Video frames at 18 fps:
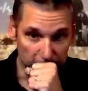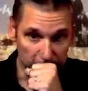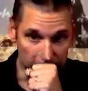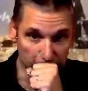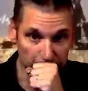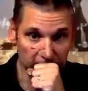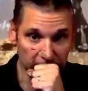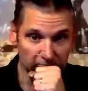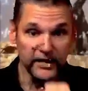
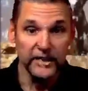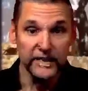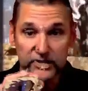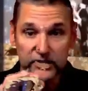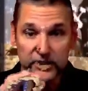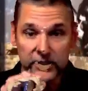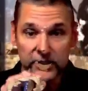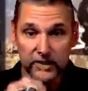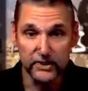is
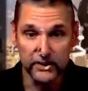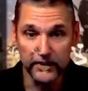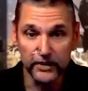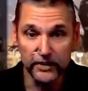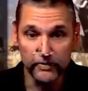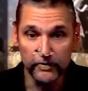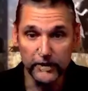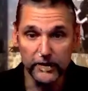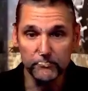declaring
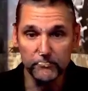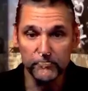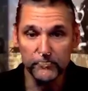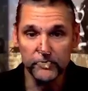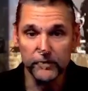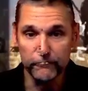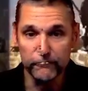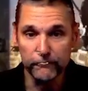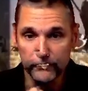the
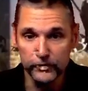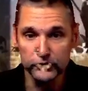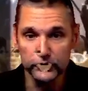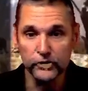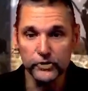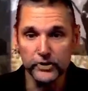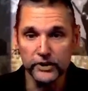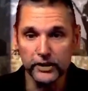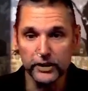future
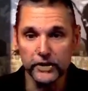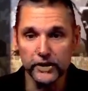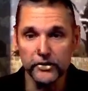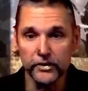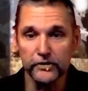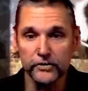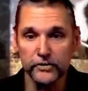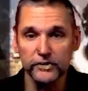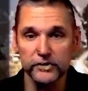
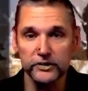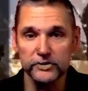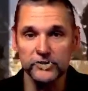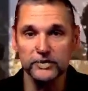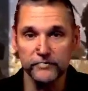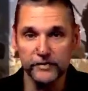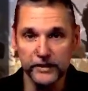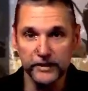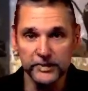characteristics of
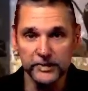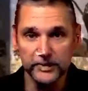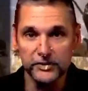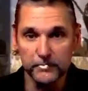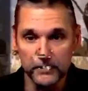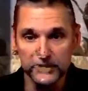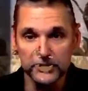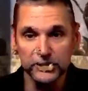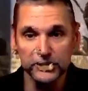his
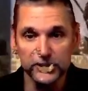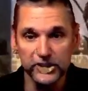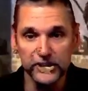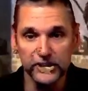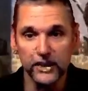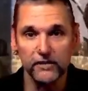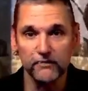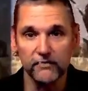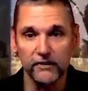mashiach
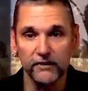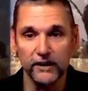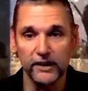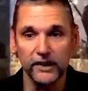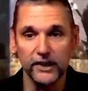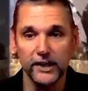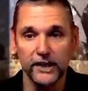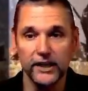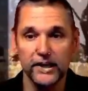right and in
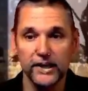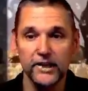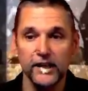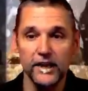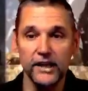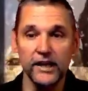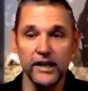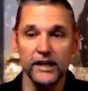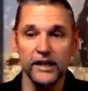in the
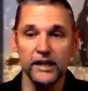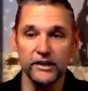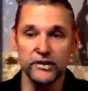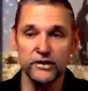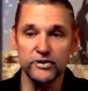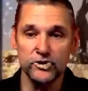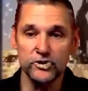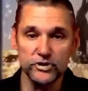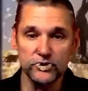jewish
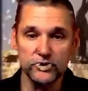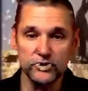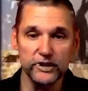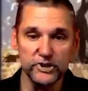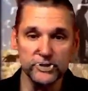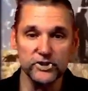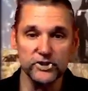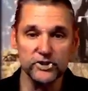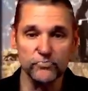tradition this
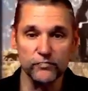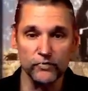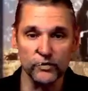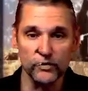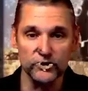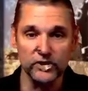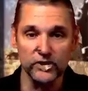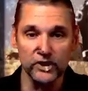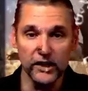verse
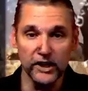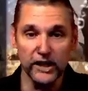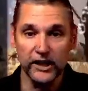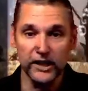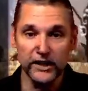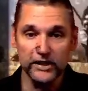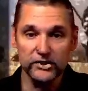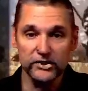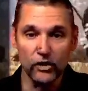is
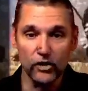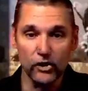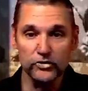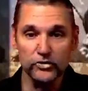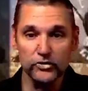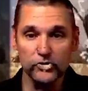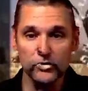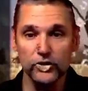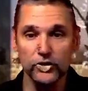also
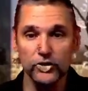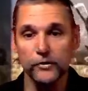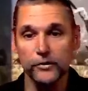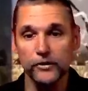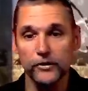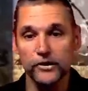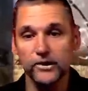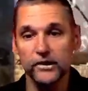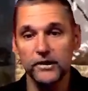interpreted
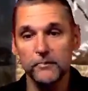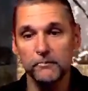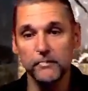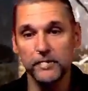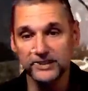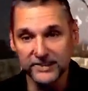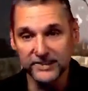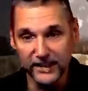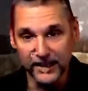
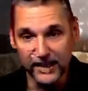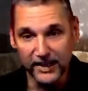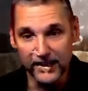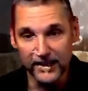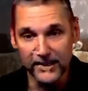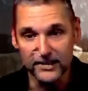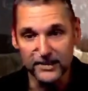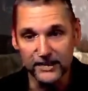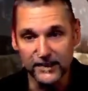messianically
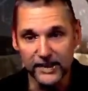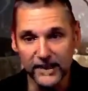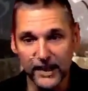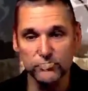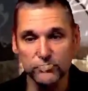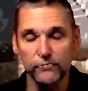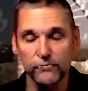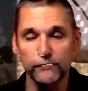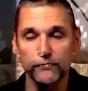as
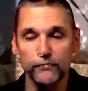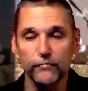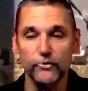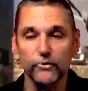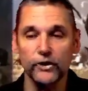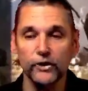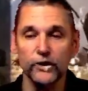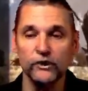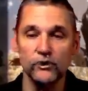referring to
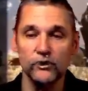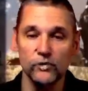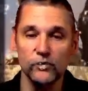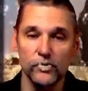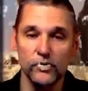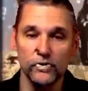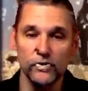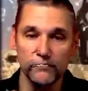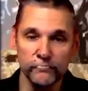the
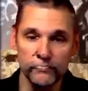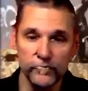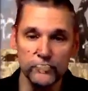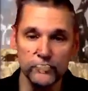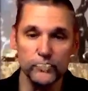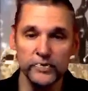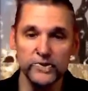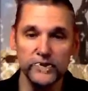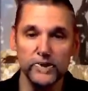future
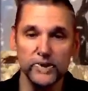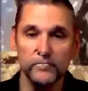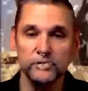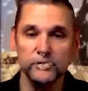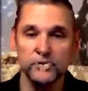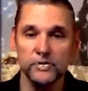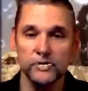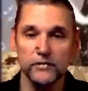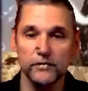redemption of
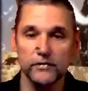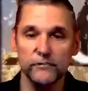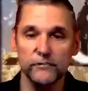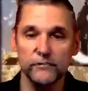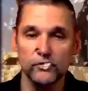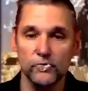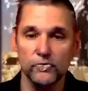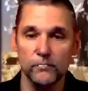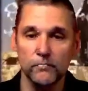israel
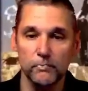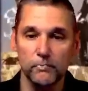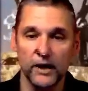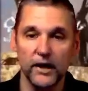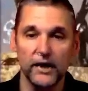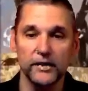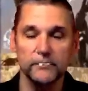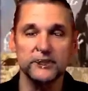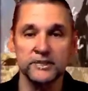by the
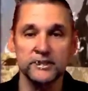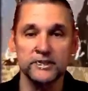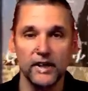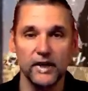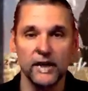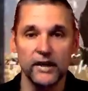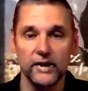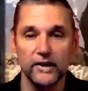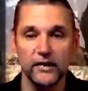messiah
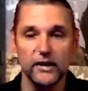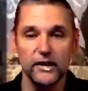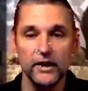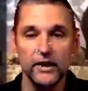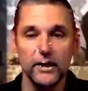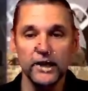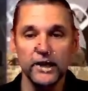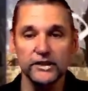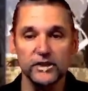and some
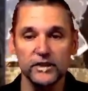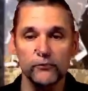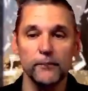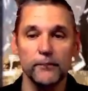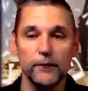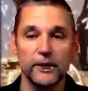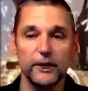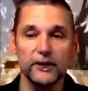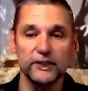rabbis
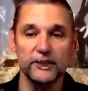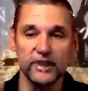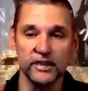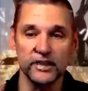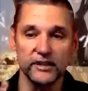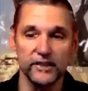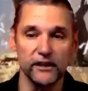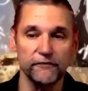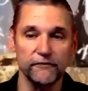identify the
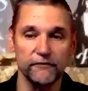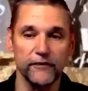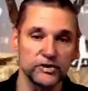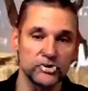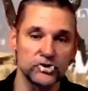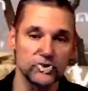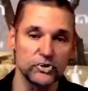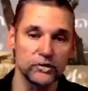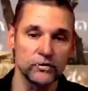messenger of
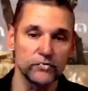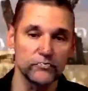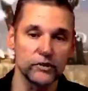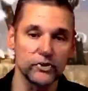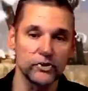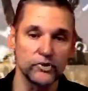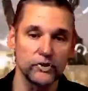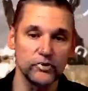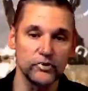the good news
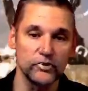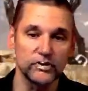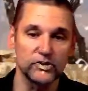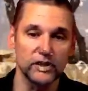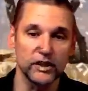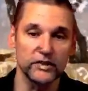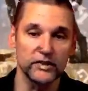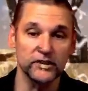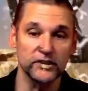as
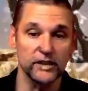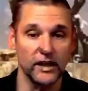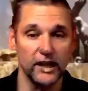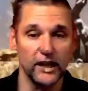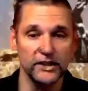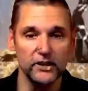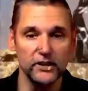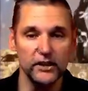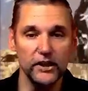Elijah,
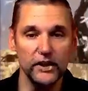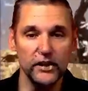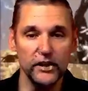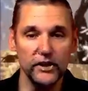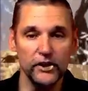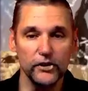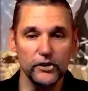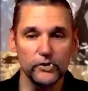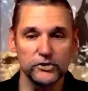who is
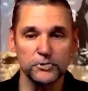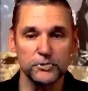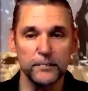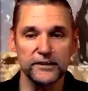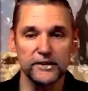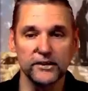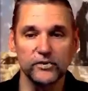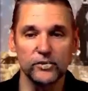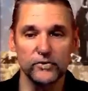expected to
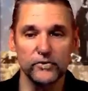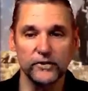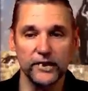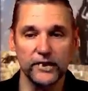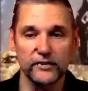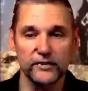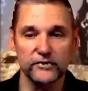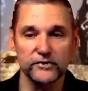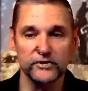announce the
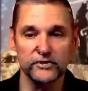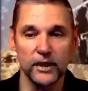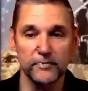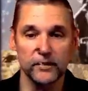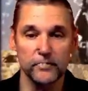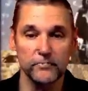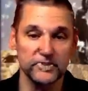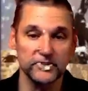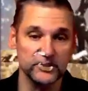coming of the
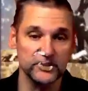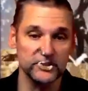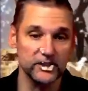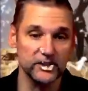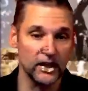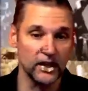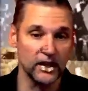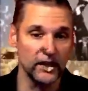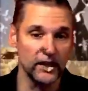Messiah.
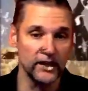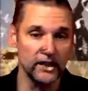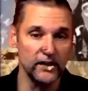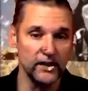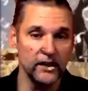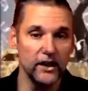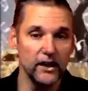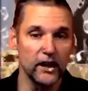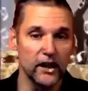
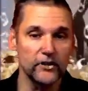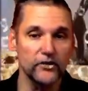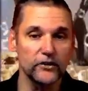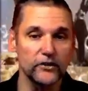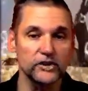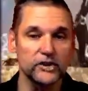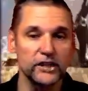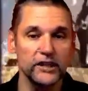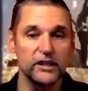Others see the
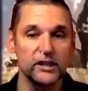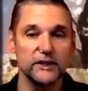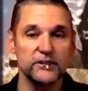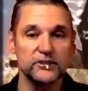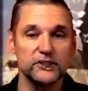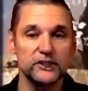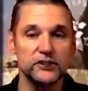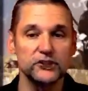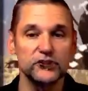
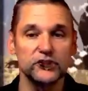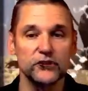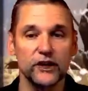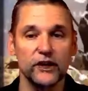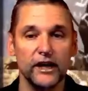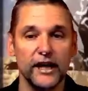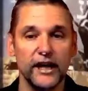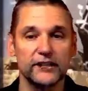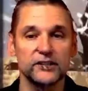messenger as
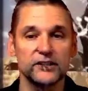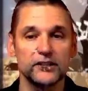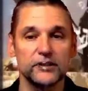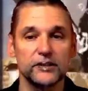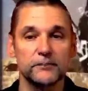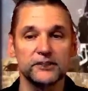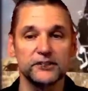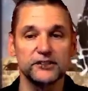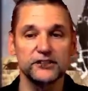the Messiah
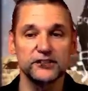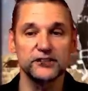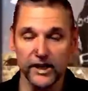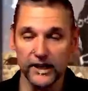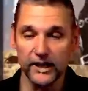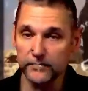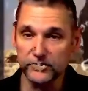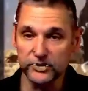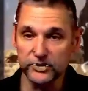himself,